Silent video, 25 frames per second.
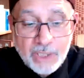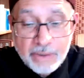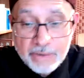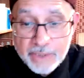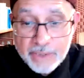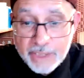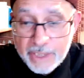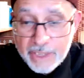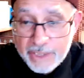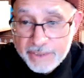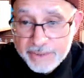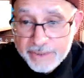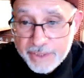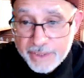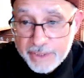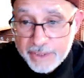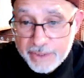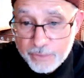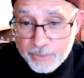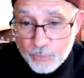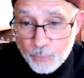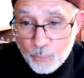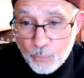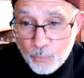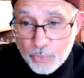Well,
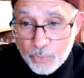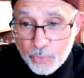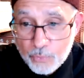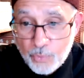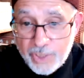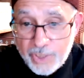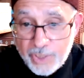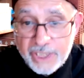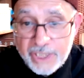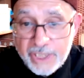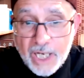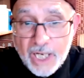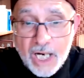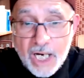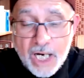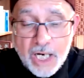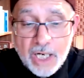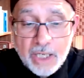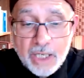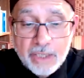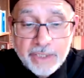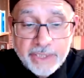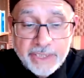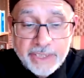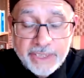we
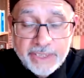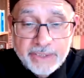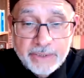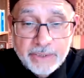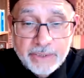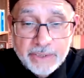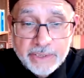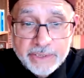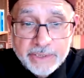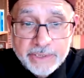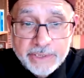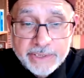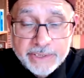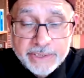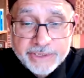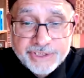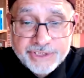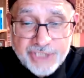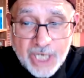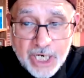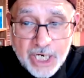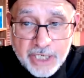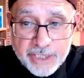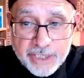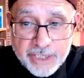are
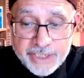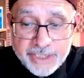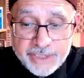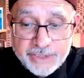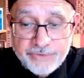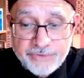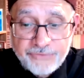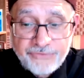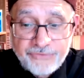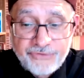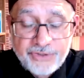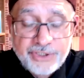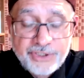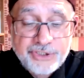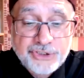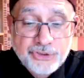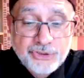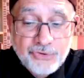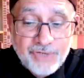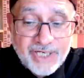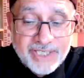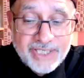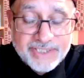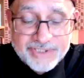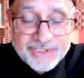starting
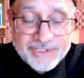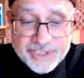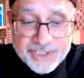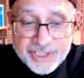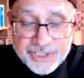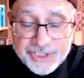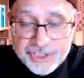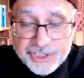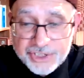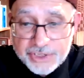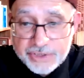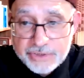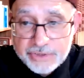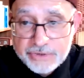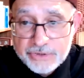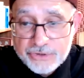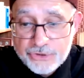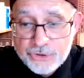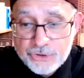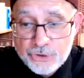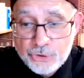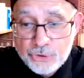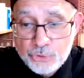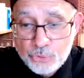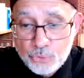the
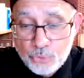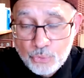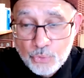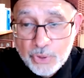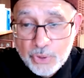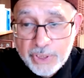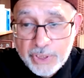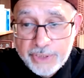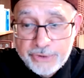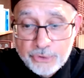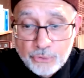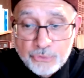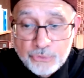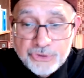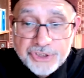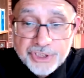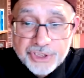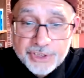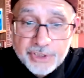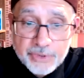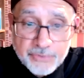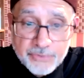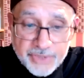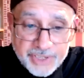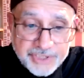transition to a
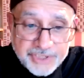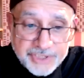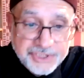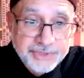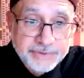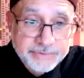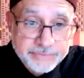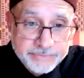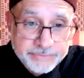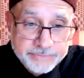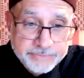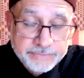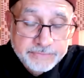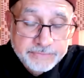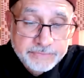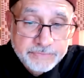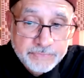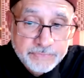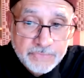new generation.